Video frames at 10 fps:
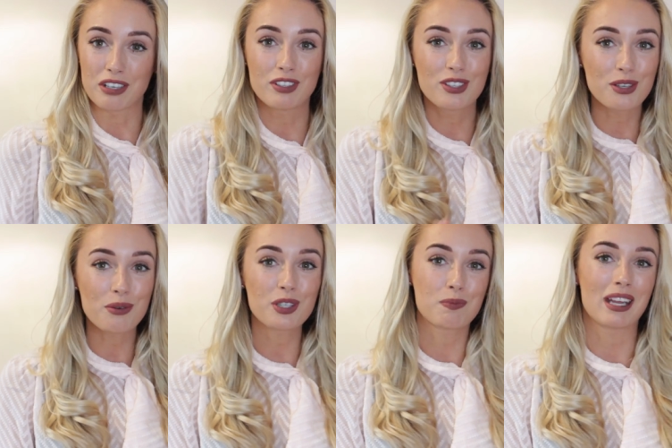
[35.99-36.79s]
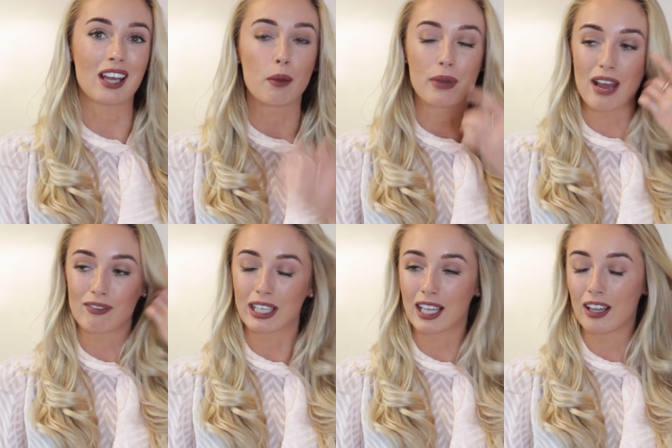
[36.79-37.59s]
If you do want to pick up an
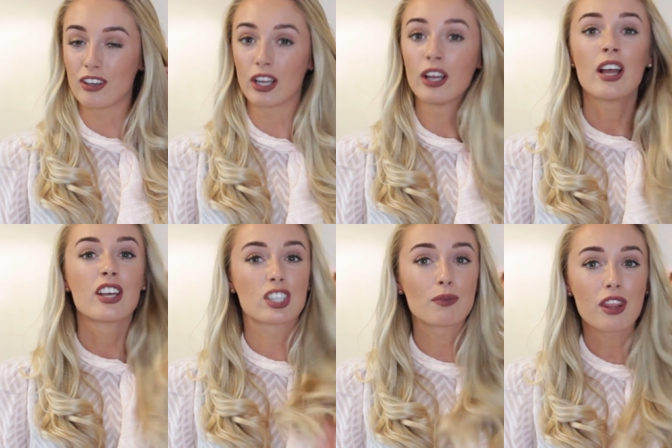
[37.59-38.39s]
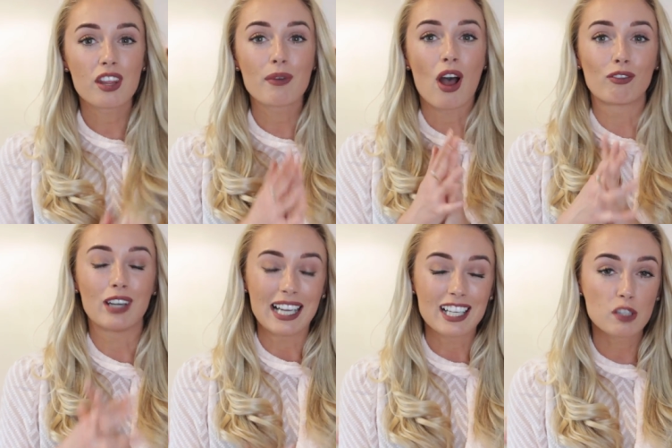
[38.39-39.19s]
advent calendar, some of them are
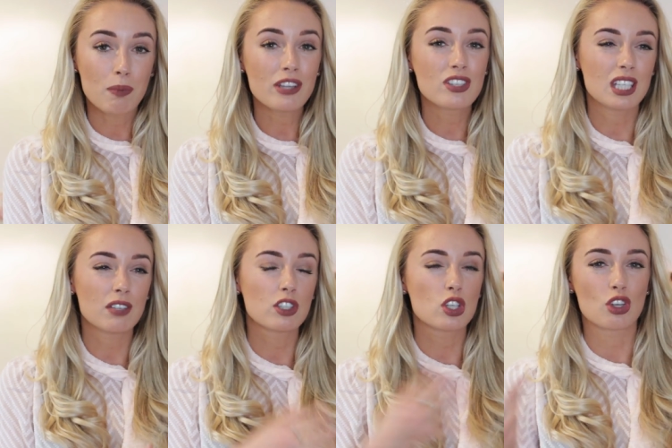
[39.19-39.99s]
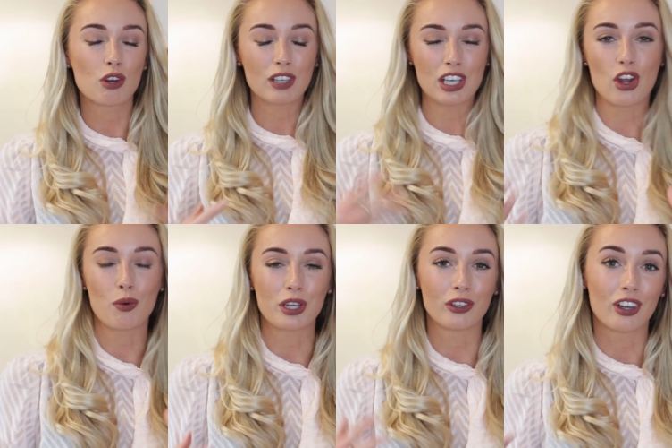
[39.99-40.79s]
really expensive, you just don't really
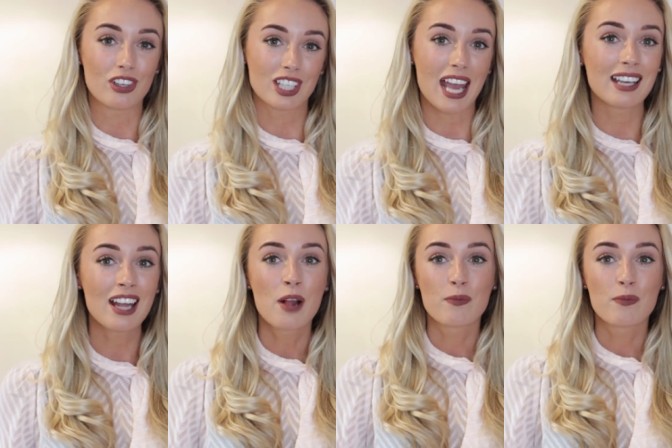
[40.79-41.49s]
know what you're going to get.